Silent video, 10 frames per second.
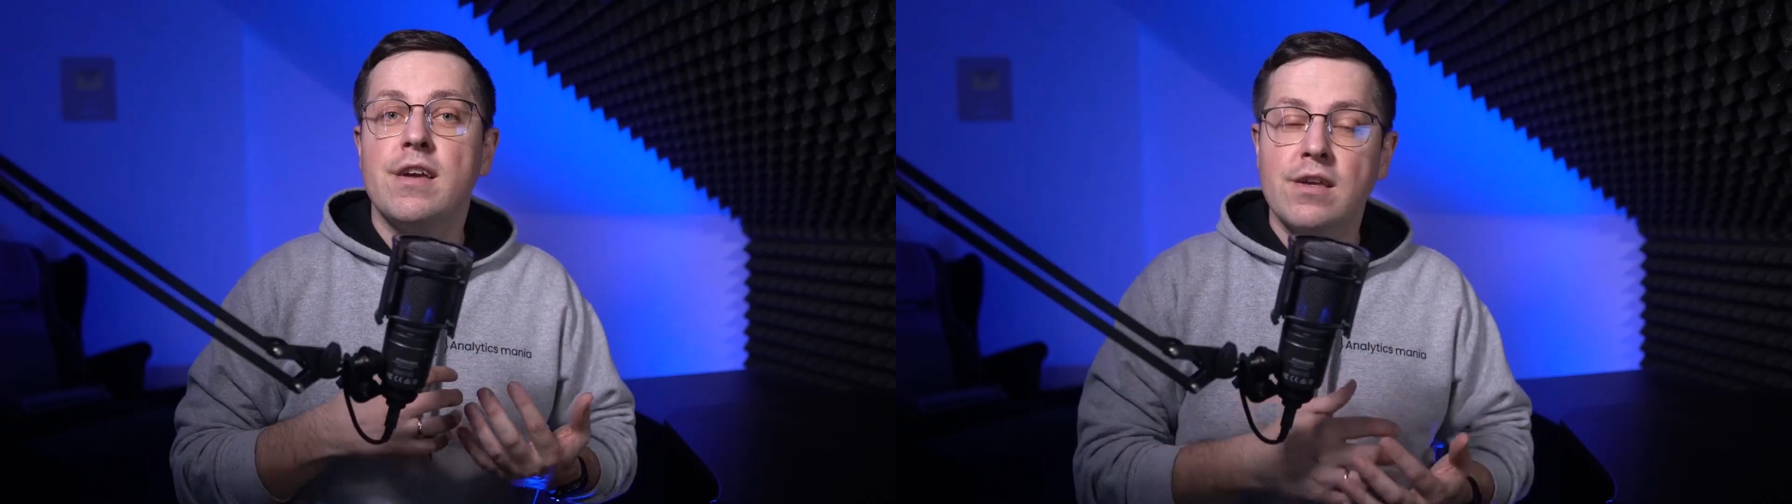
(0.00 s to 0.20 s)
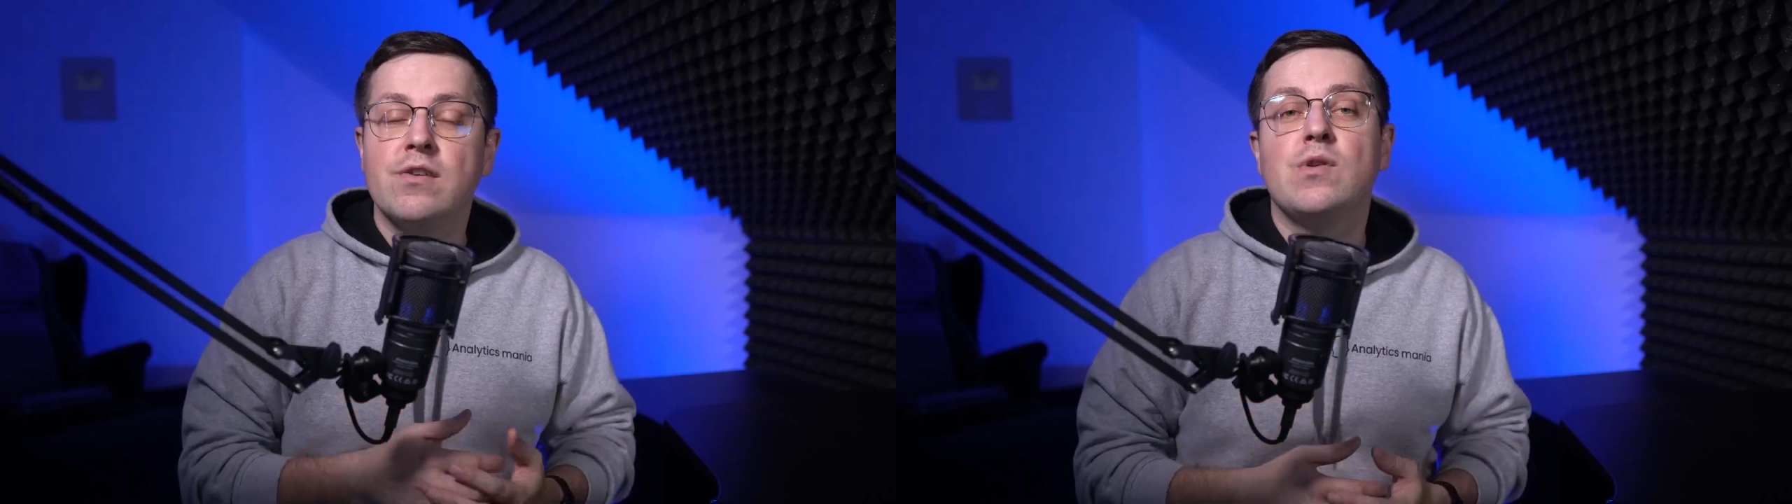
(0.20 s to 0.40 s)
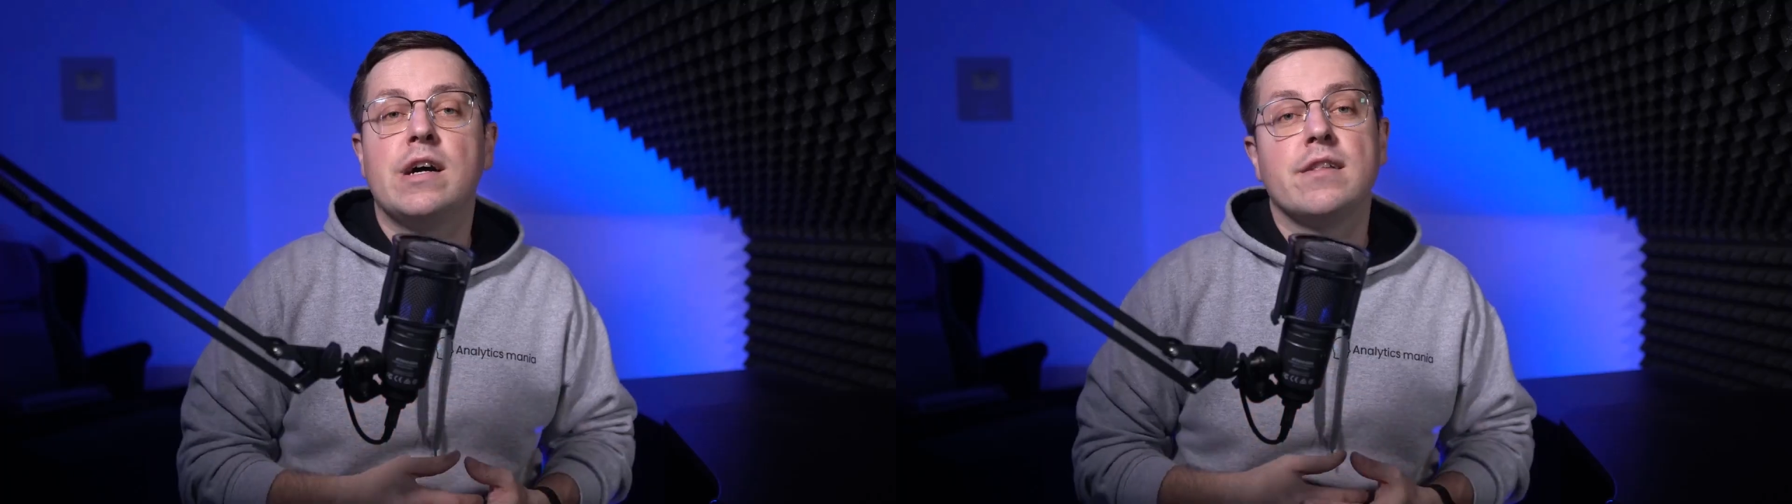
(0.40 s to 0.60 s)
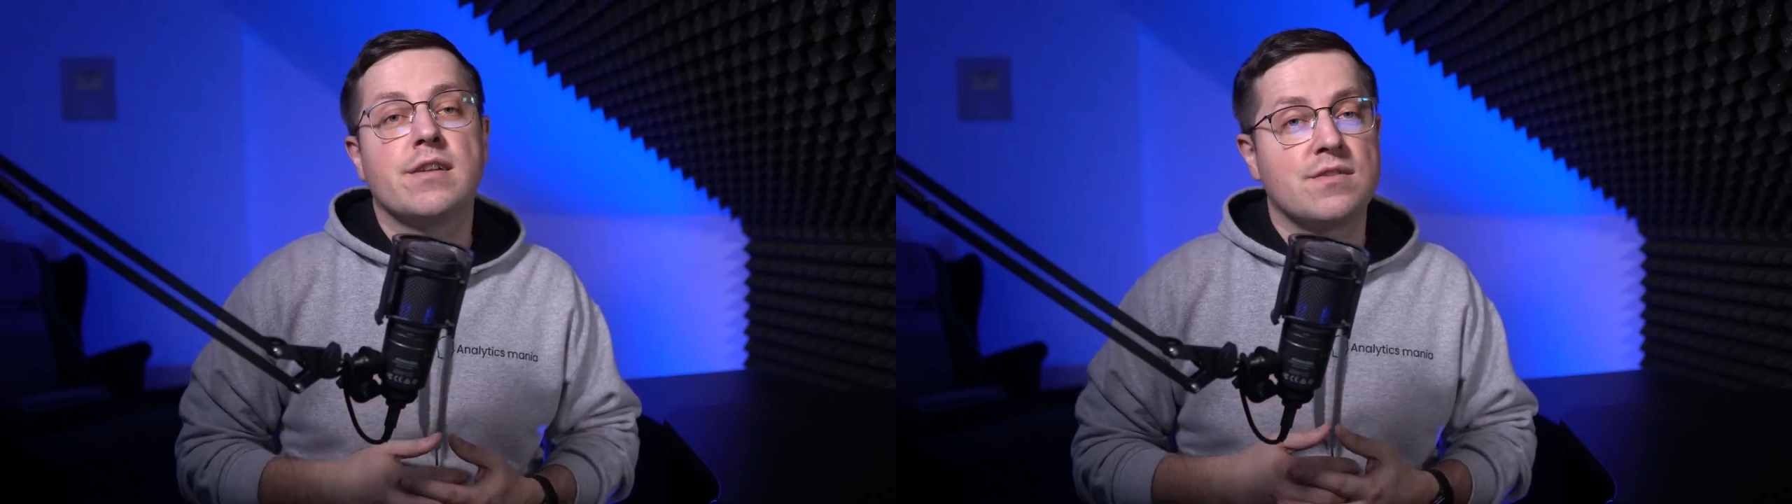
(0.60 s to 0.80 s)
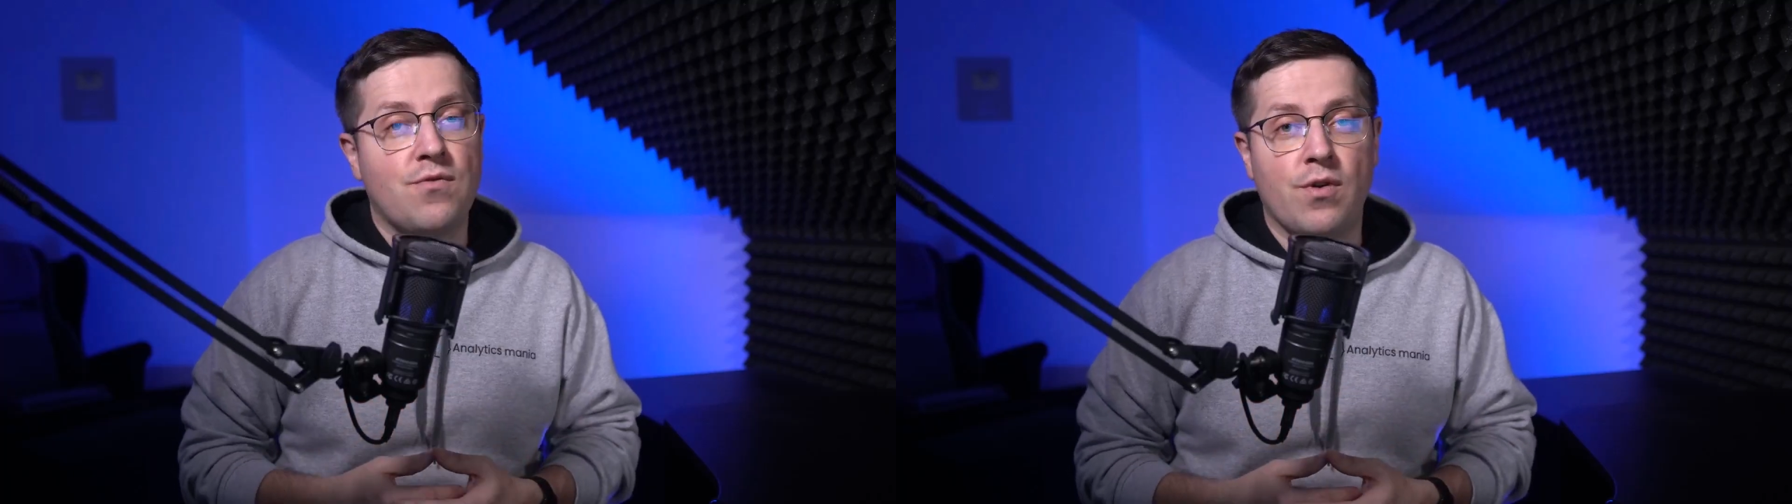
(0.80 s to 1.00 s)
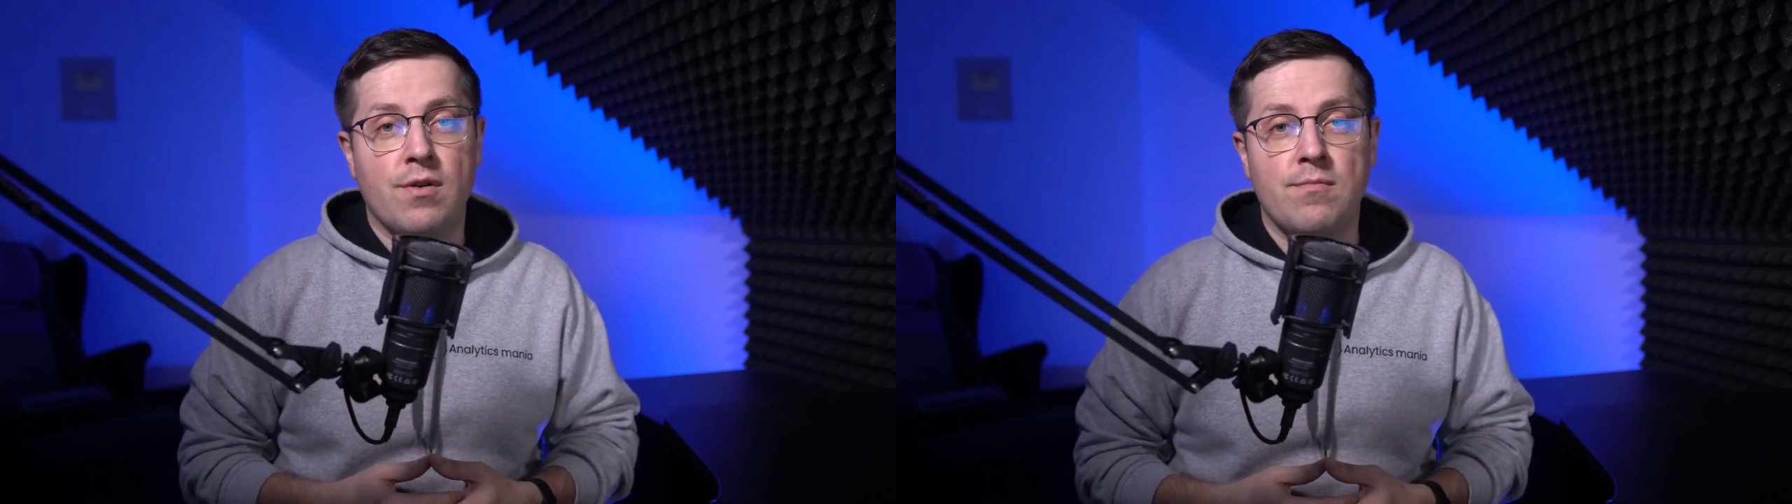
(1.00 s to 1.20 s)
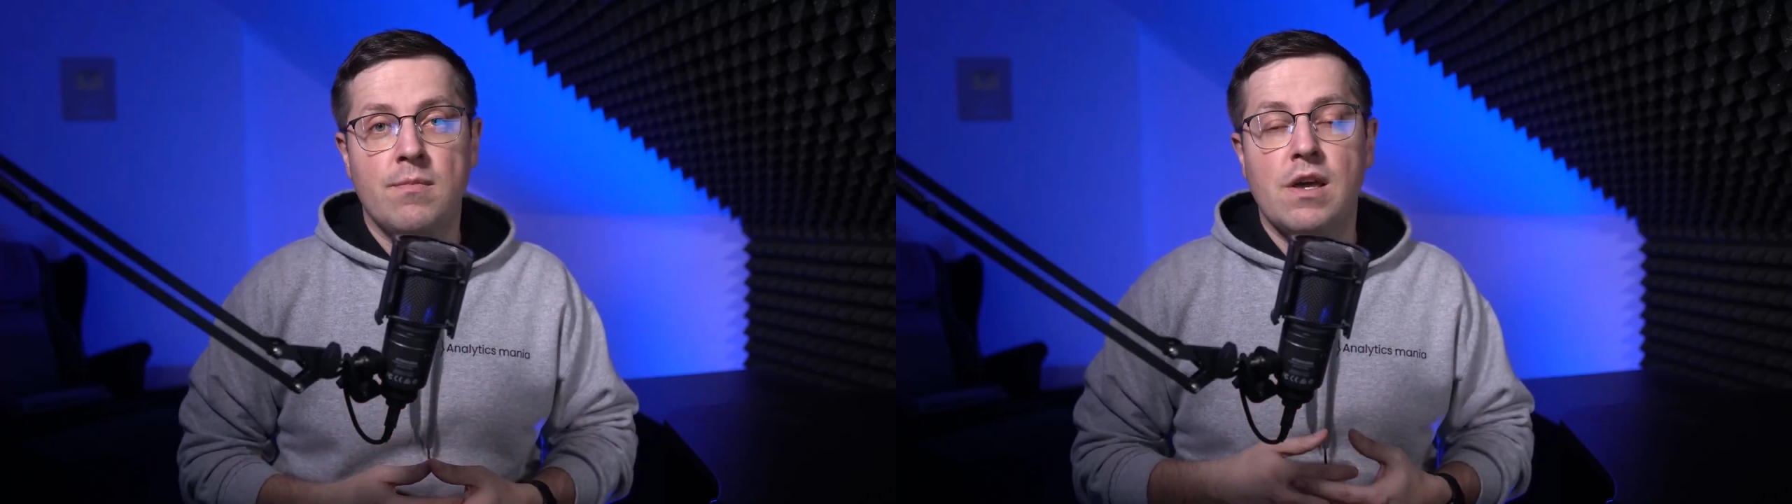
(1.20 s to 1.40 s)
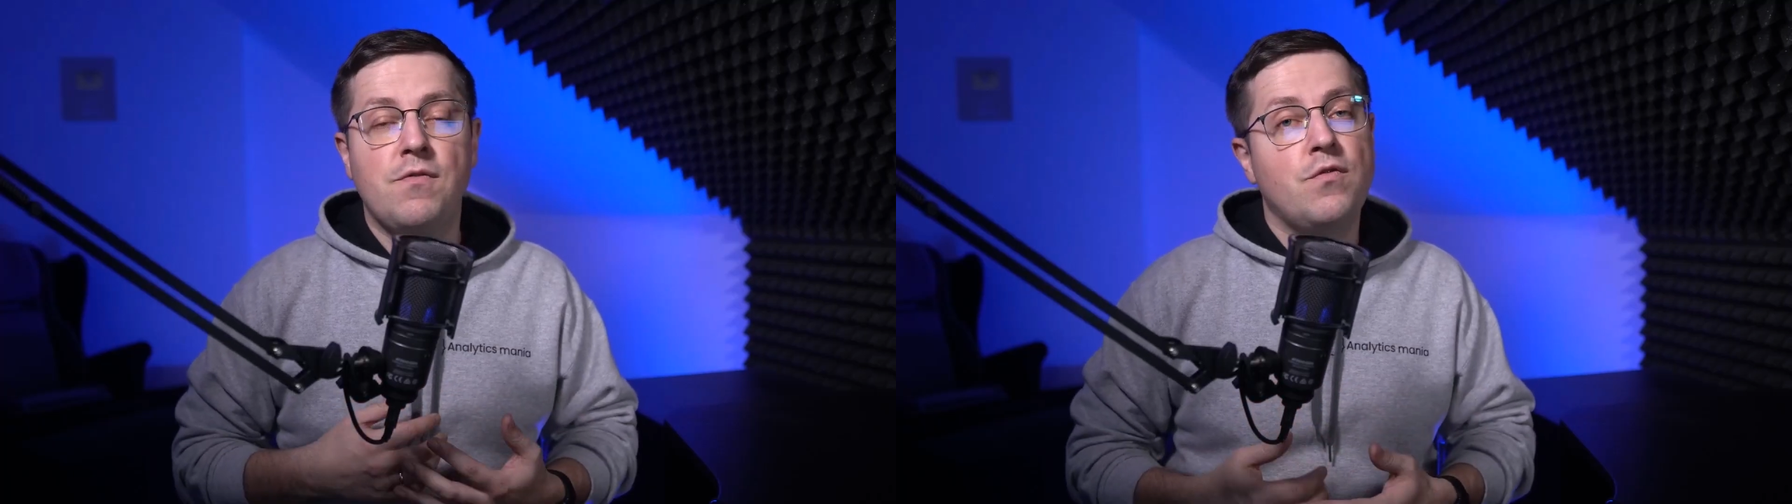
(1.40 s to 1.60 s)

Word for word: Google Analytics 4. If